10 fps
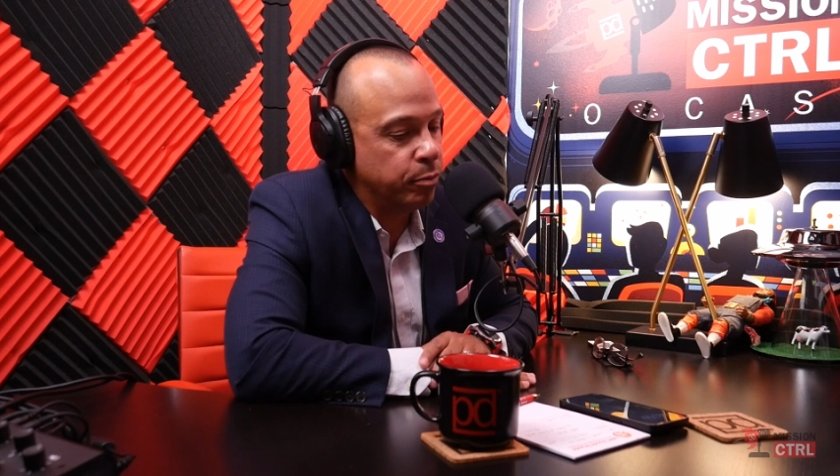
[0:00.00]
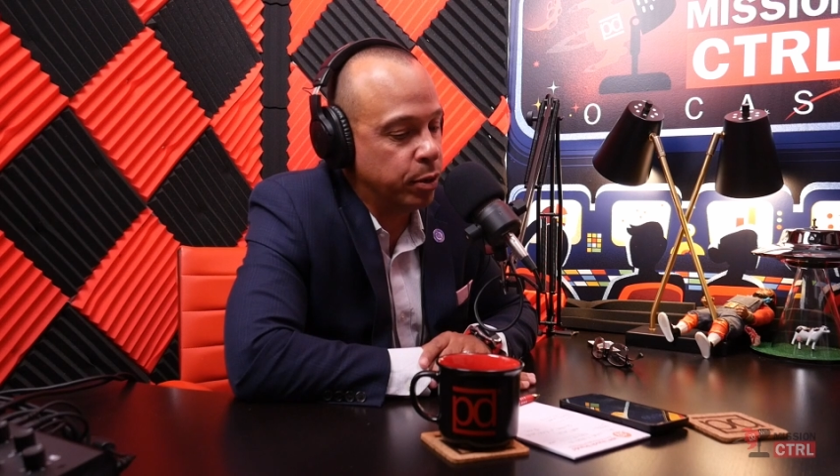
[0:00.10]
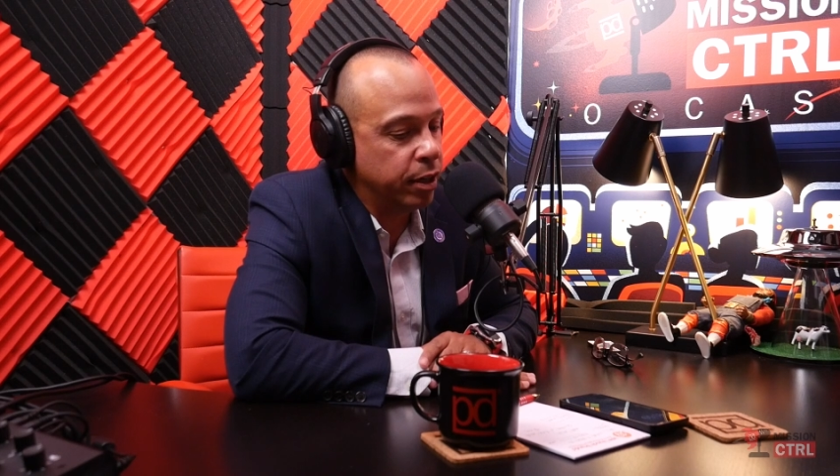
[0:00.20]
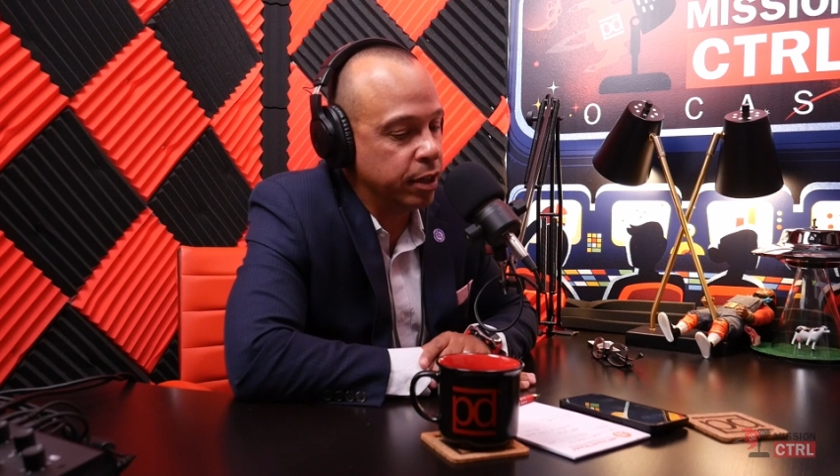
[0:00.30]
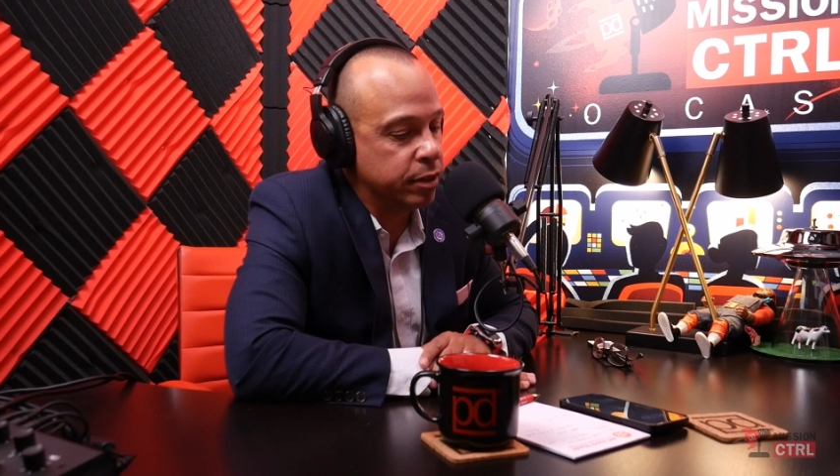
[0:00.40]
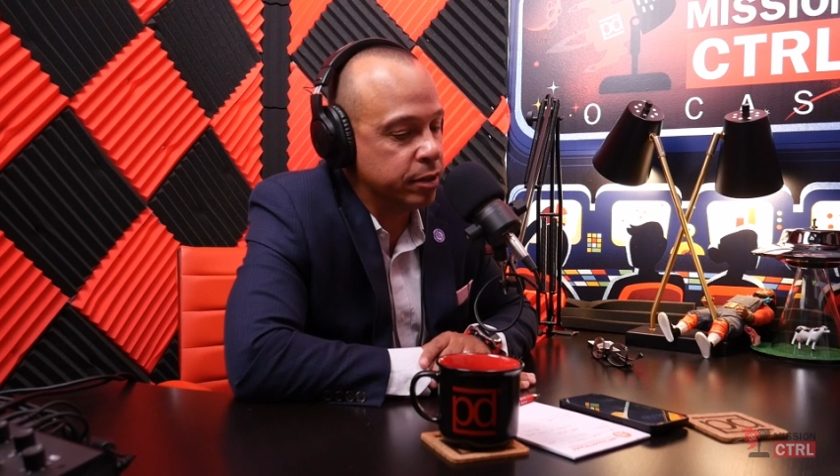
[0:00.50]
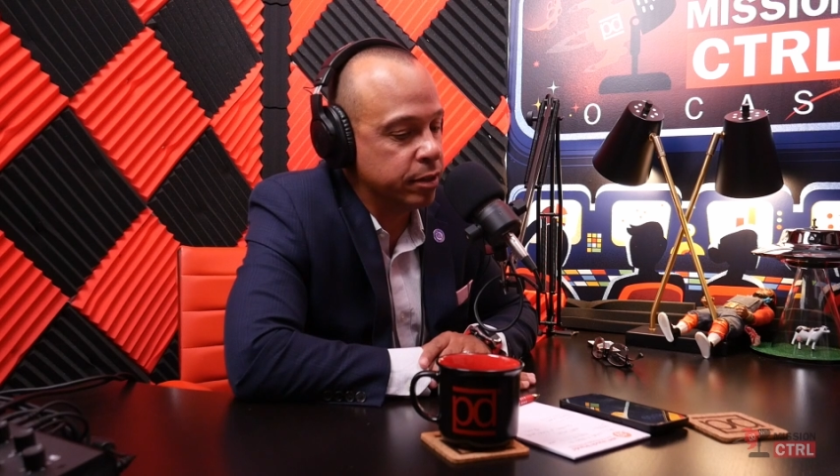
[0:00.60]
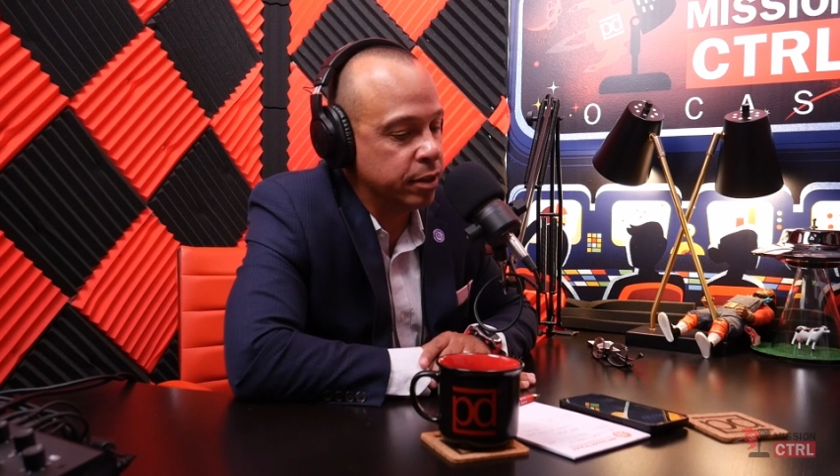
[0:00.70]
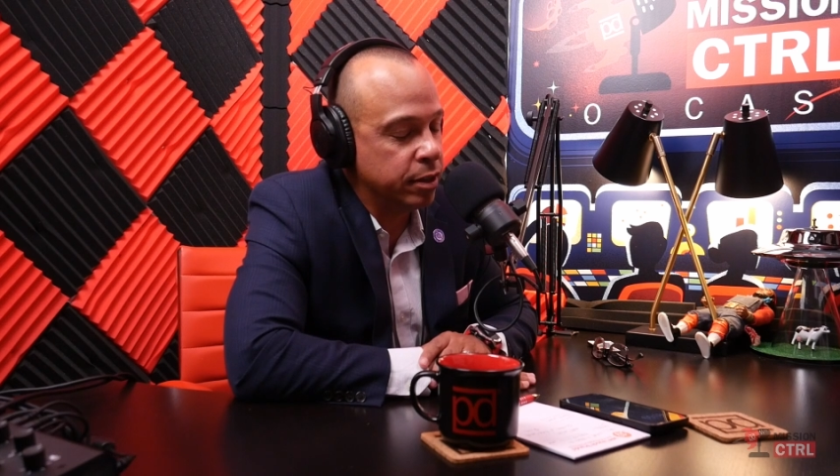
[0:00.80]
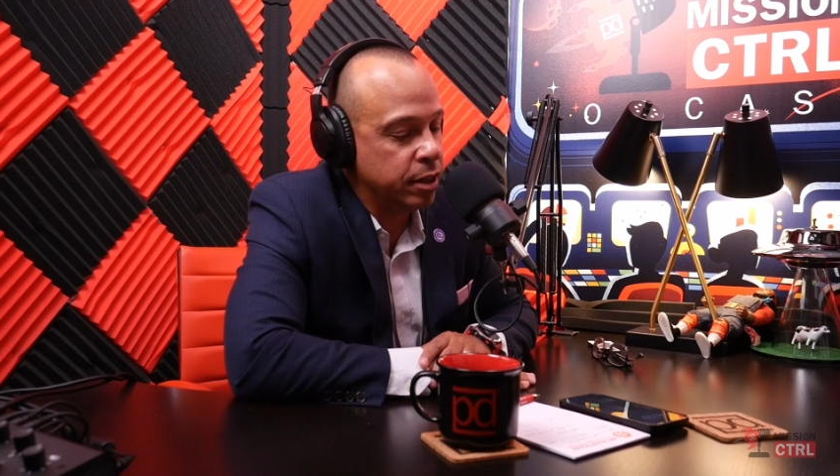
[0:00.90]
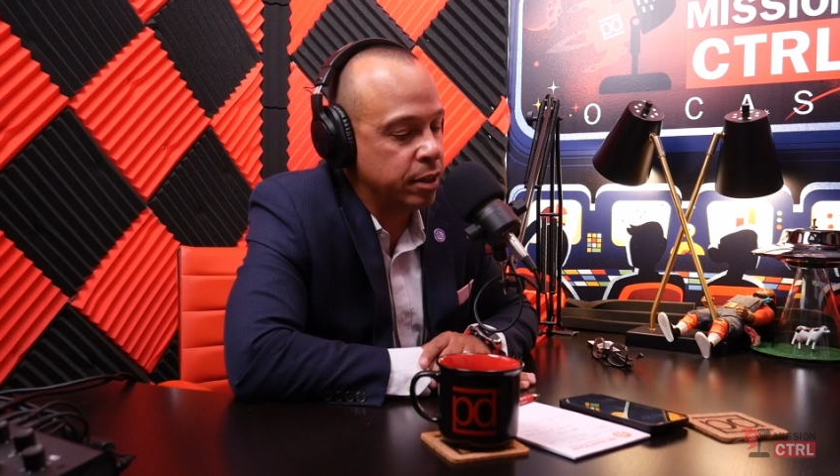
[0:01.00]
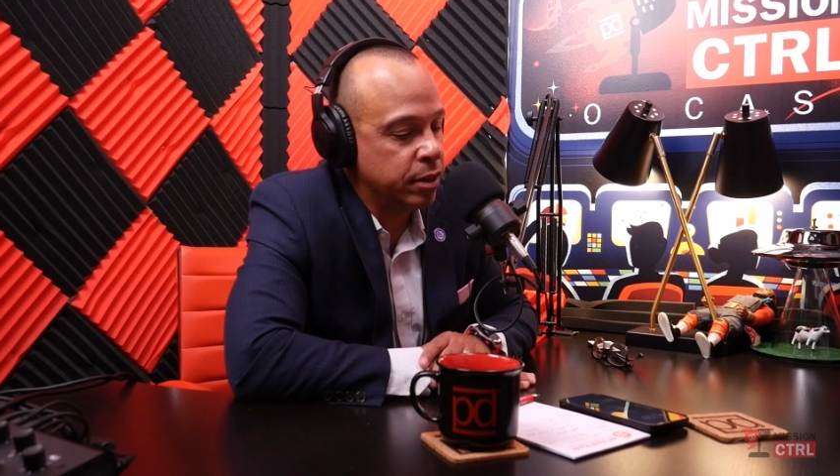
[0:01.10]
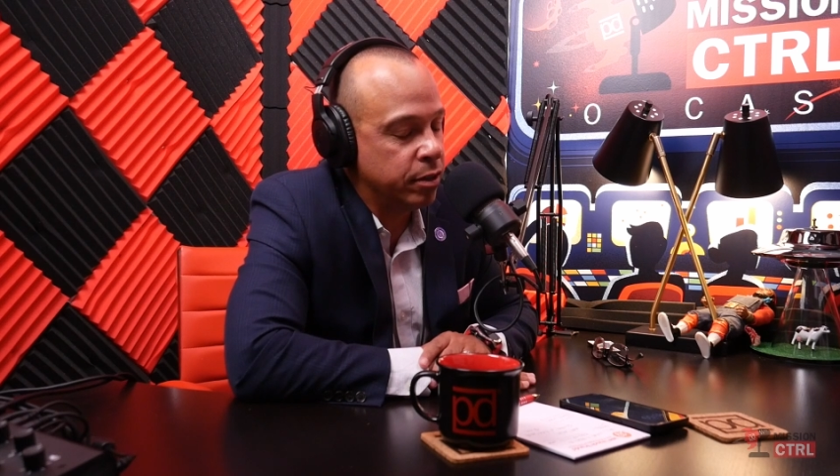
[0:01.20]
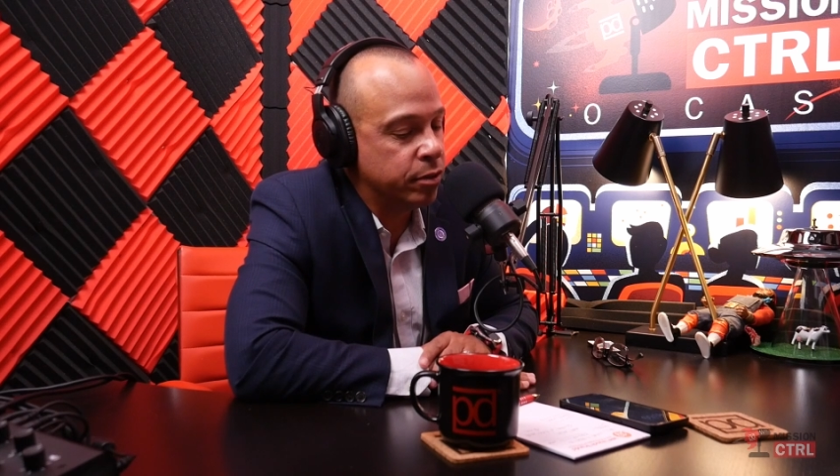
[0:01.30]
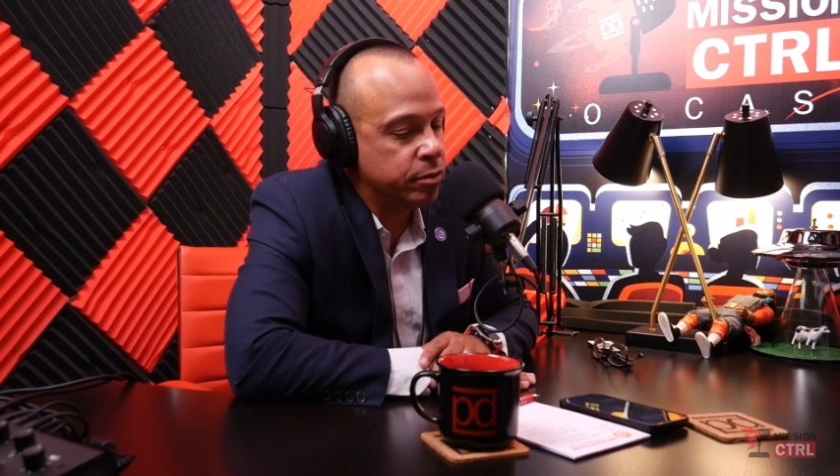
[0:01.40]
but
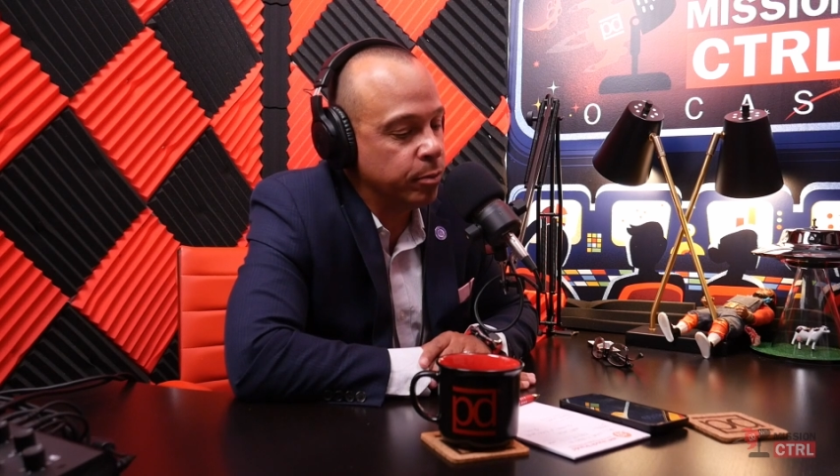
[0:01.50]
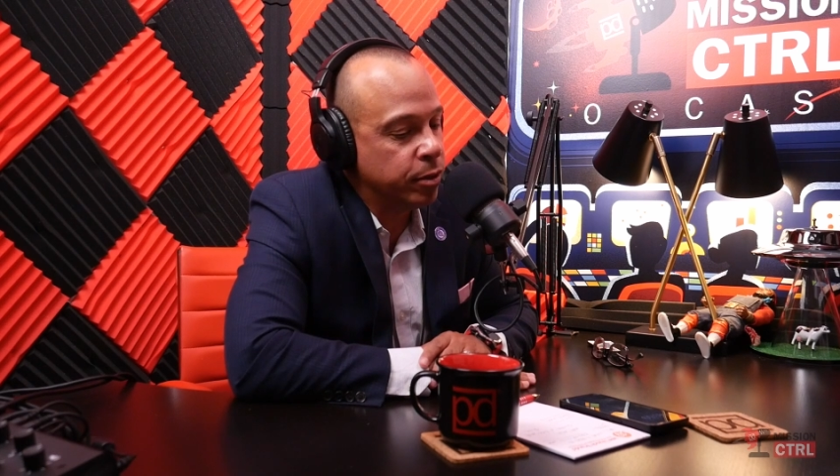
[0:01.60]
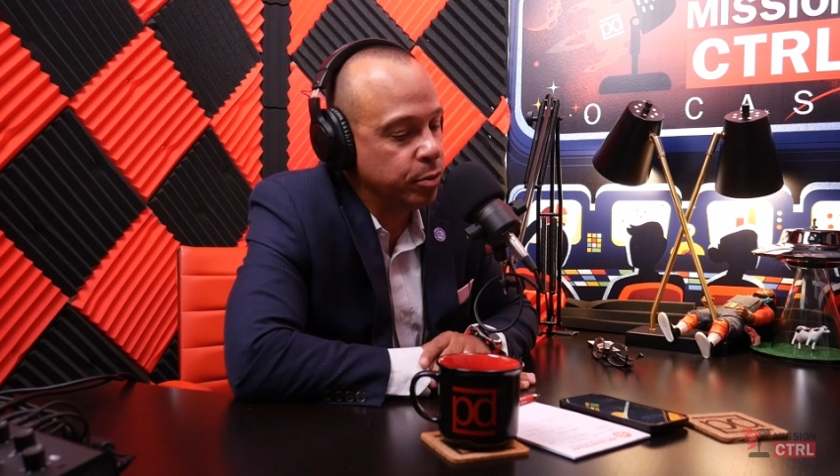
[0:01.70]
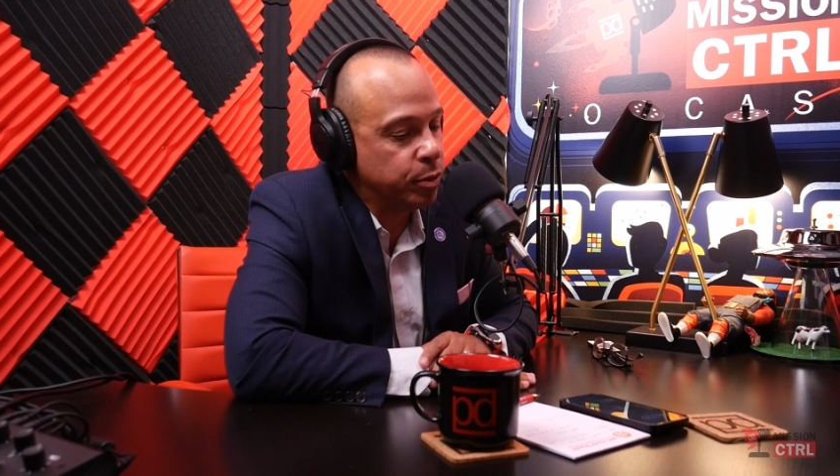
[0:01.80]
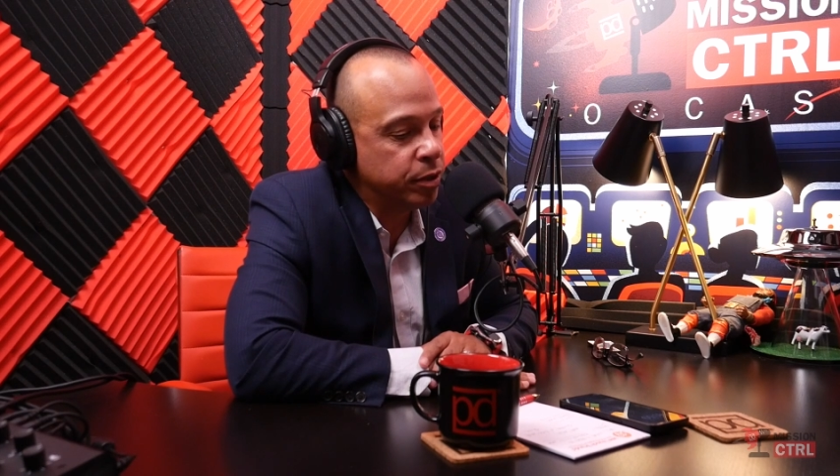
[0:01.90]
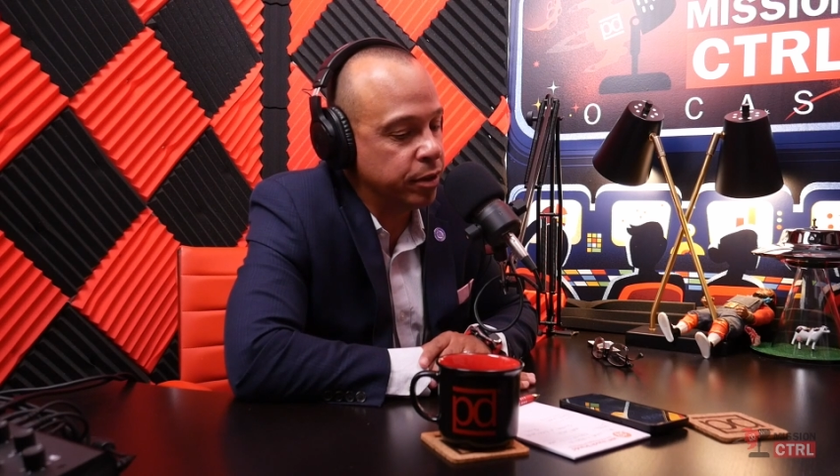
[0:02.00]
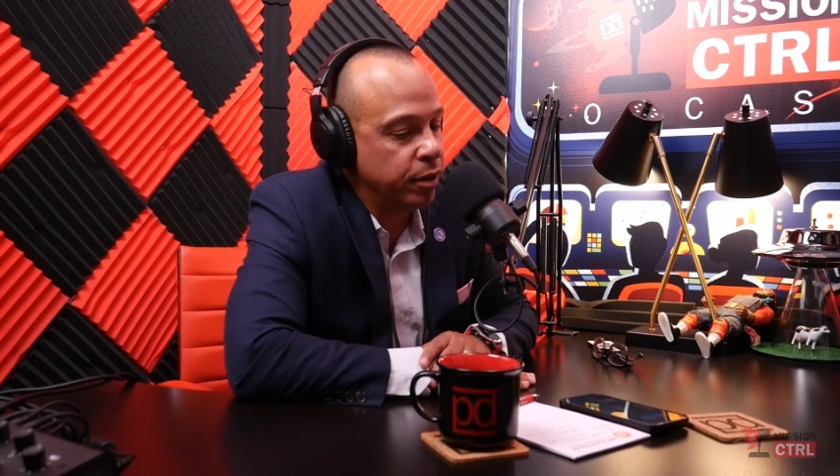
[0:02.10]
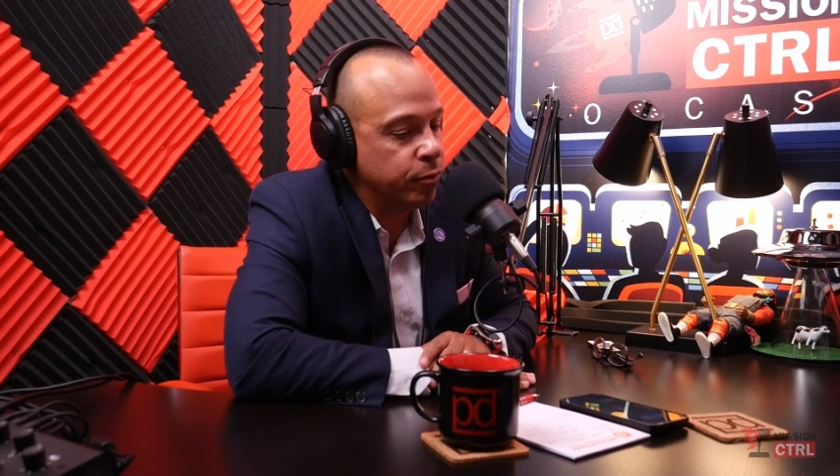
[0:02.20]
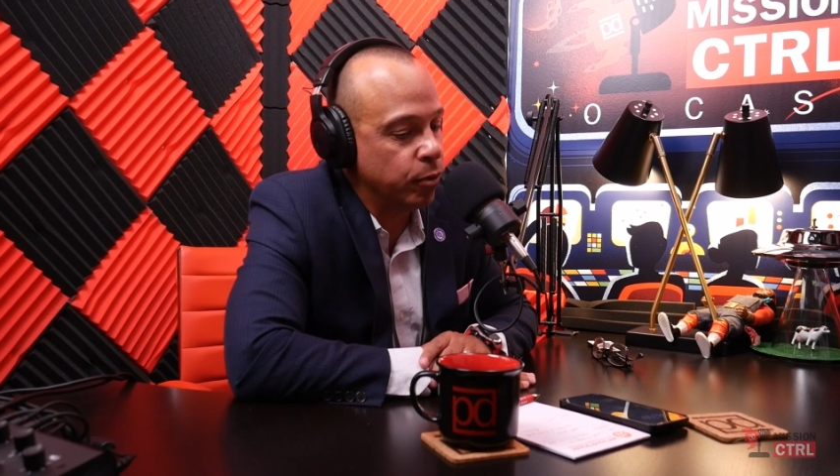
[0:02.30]
there's something to be said